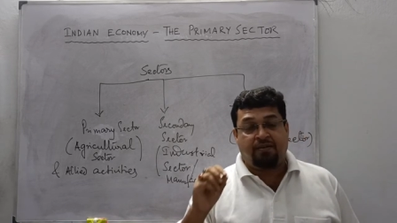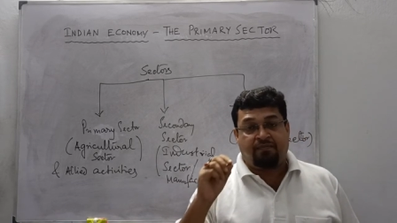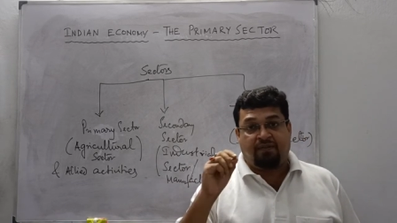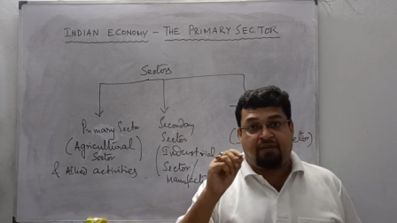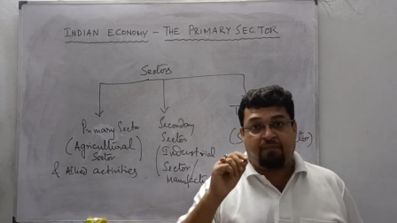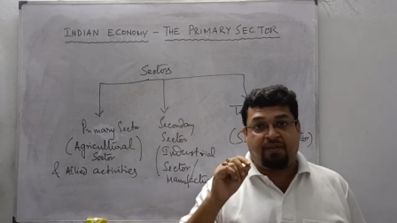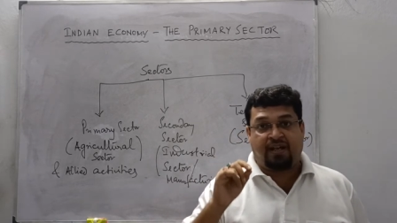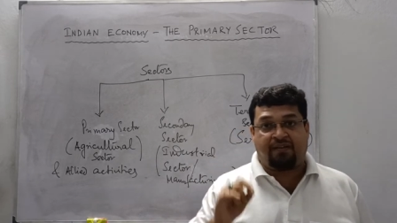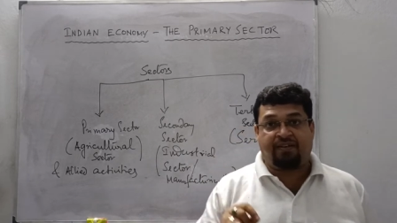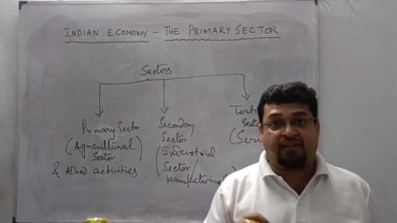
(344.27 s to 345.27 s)
We will be
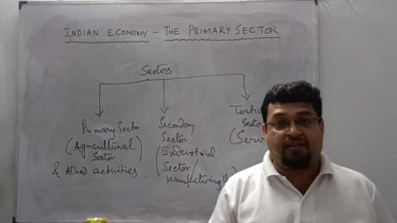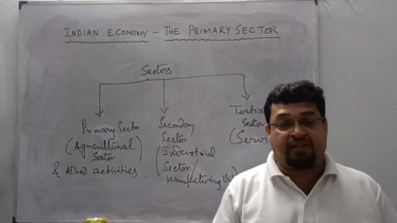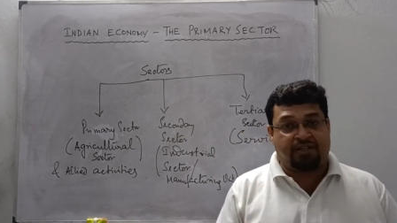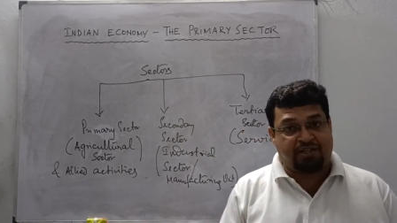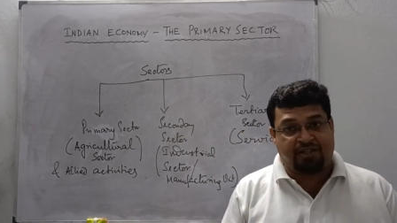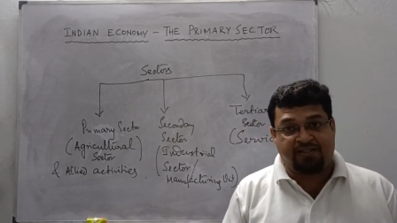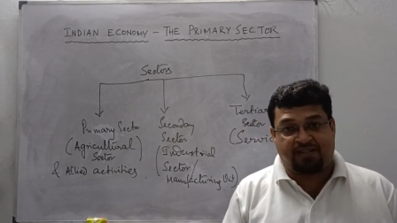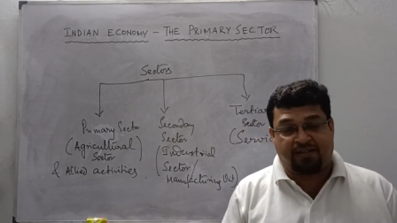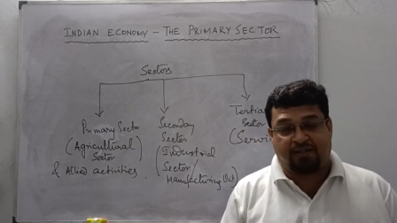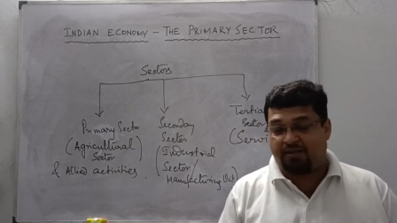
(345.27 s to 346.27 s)
having the tertiary
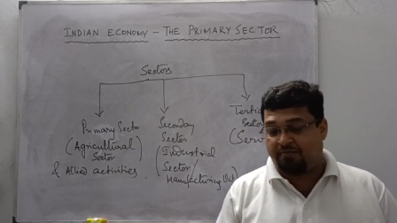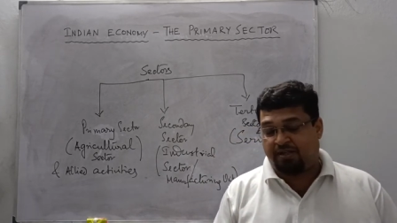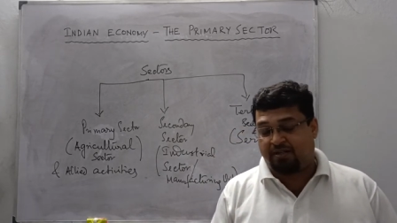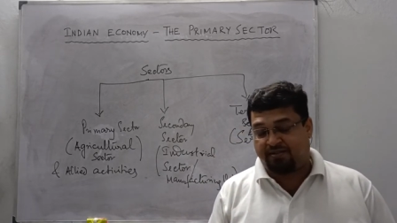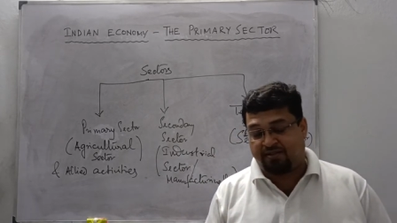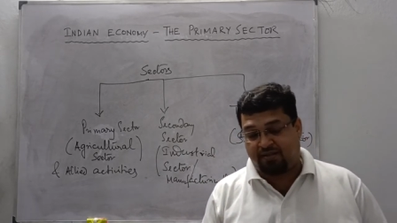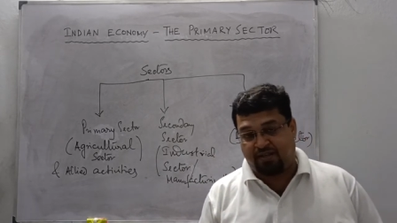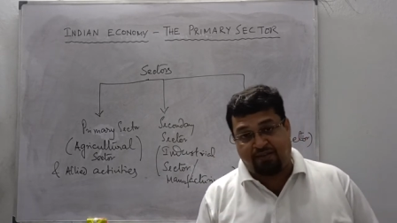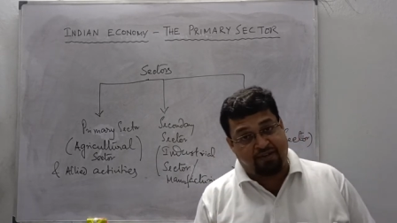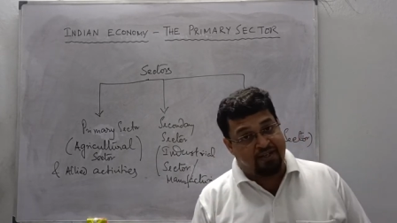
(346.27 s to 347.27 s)
sector,
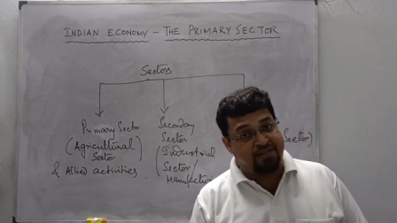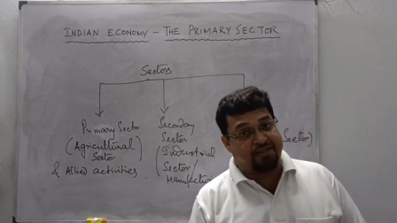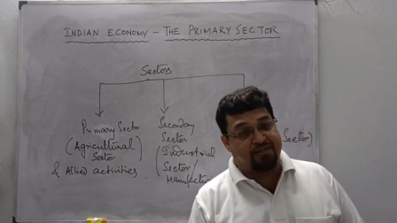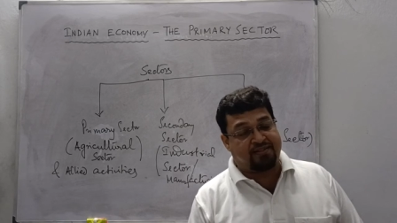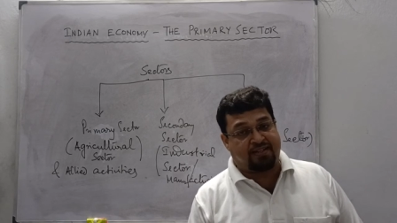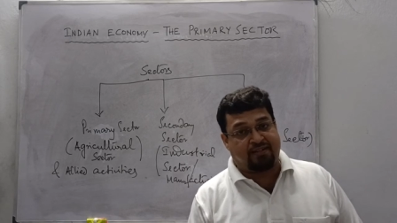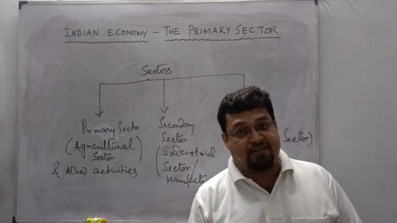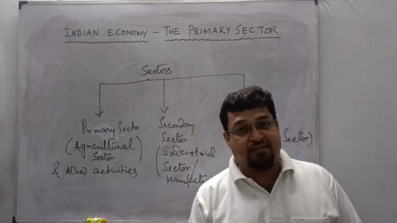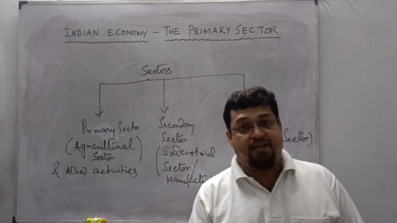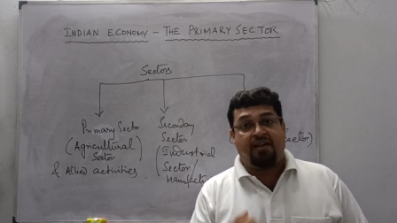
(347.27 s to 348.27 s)
the agricultural
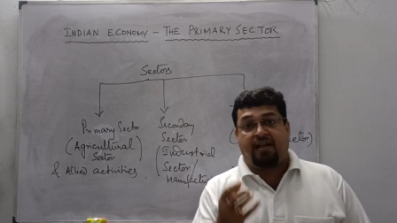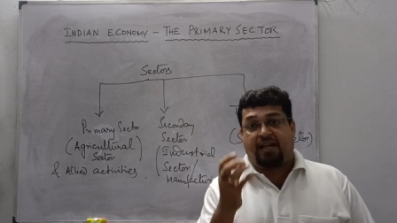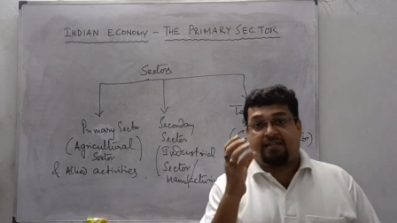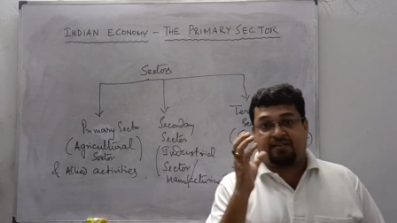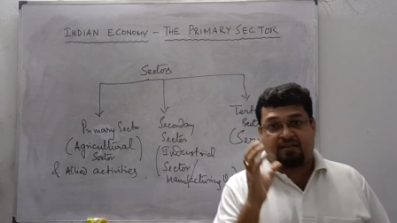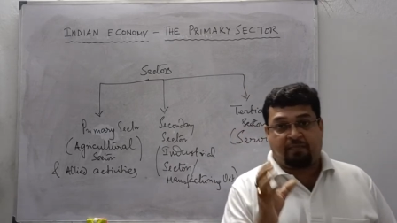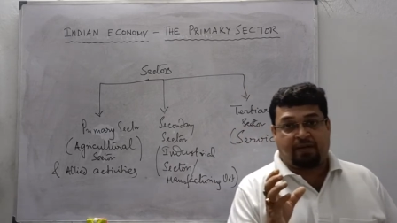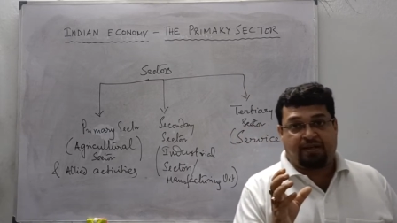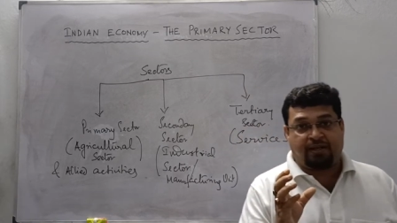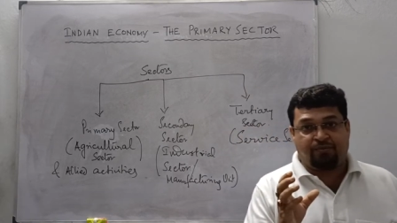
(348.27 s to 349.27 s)
sector as a
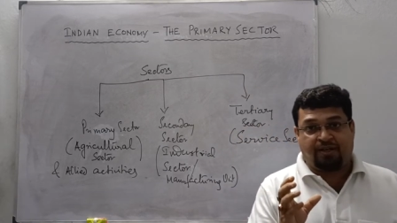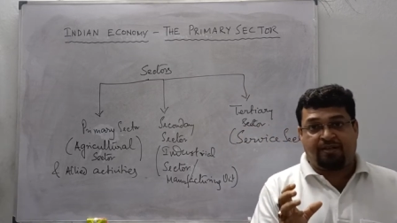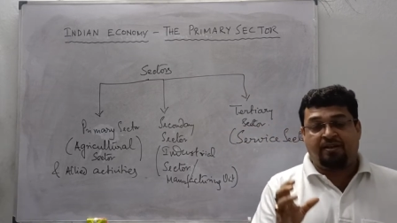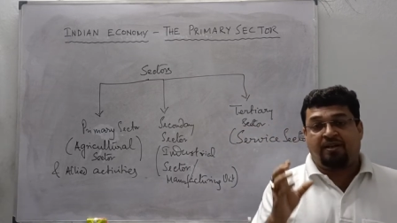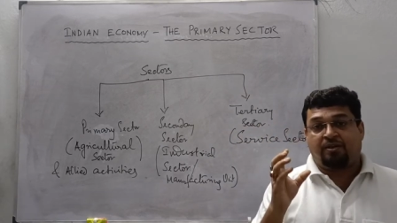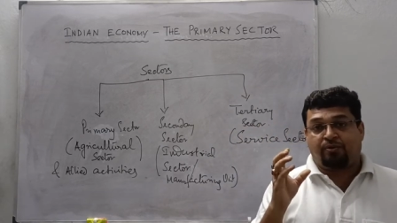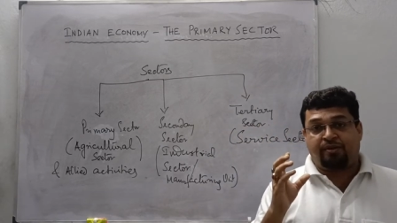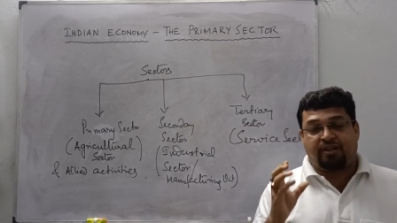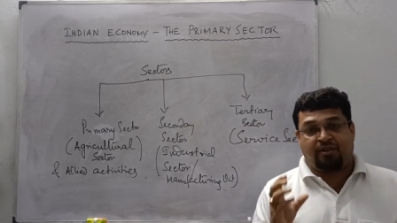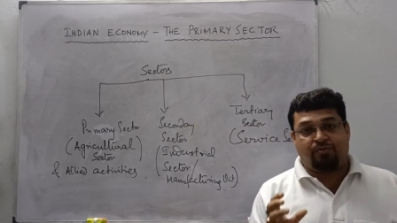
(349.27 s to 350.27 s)
separate unit,
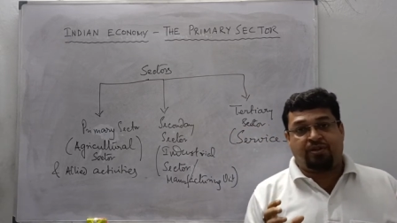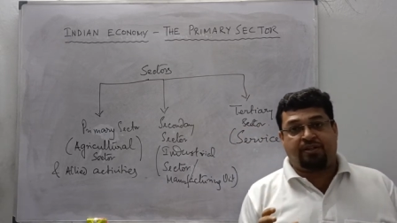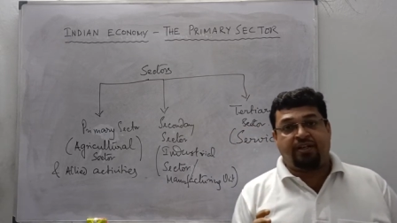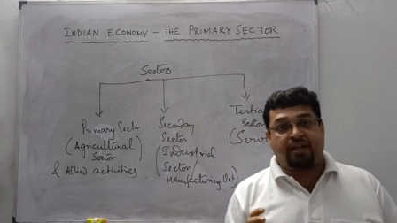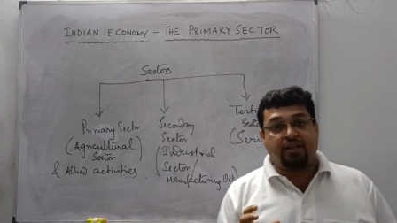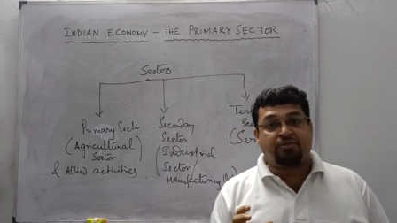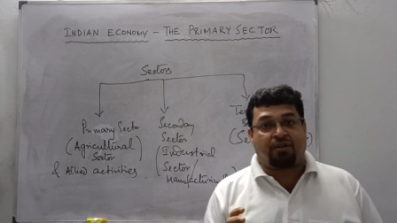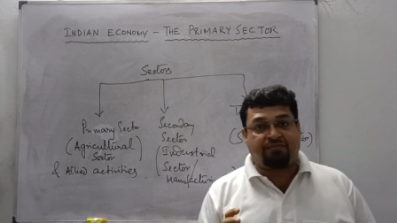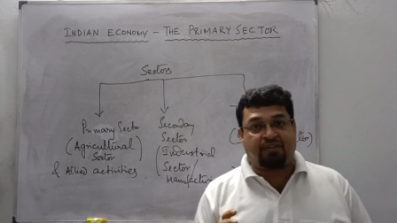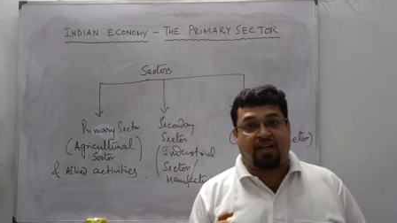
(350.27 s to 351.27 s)
going into the details
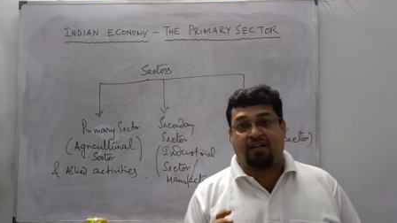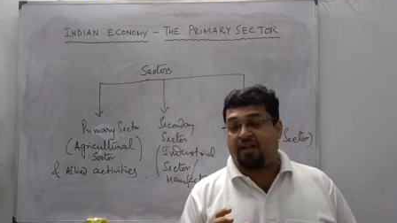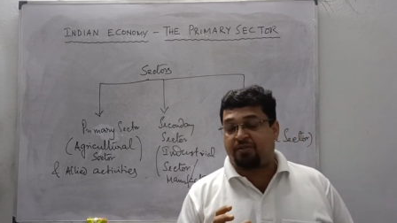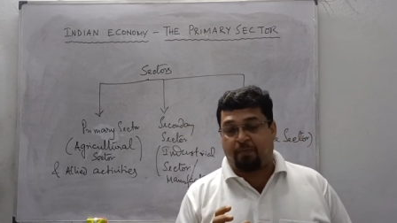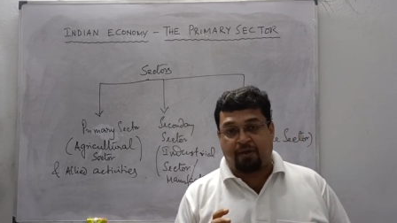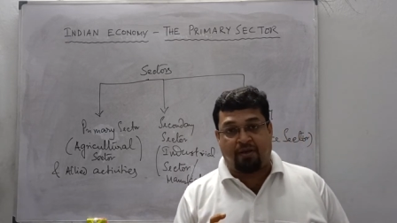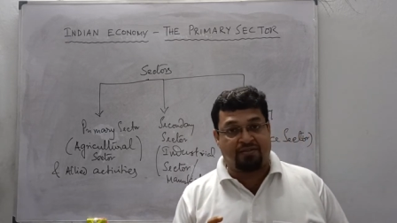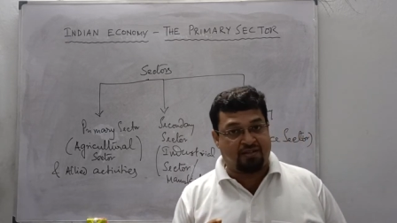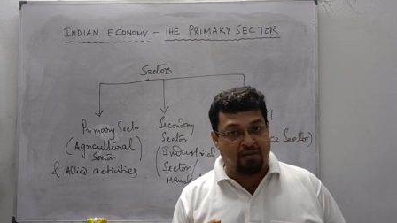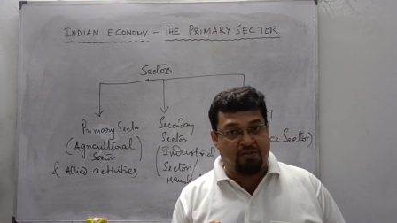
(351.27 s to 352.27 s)
of that as per our
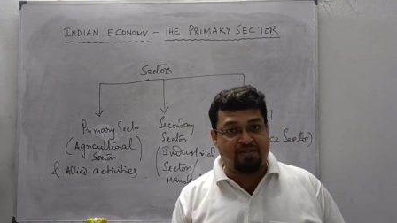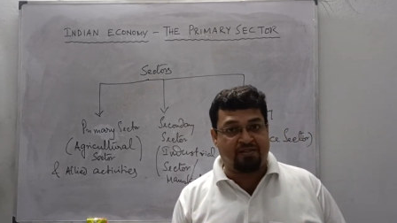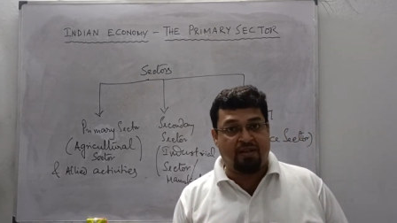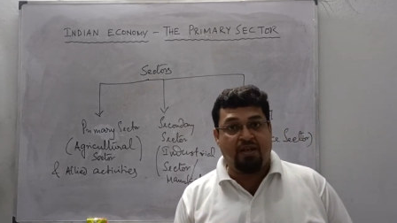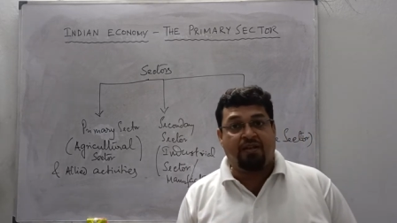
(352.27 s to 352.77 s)
syllabus.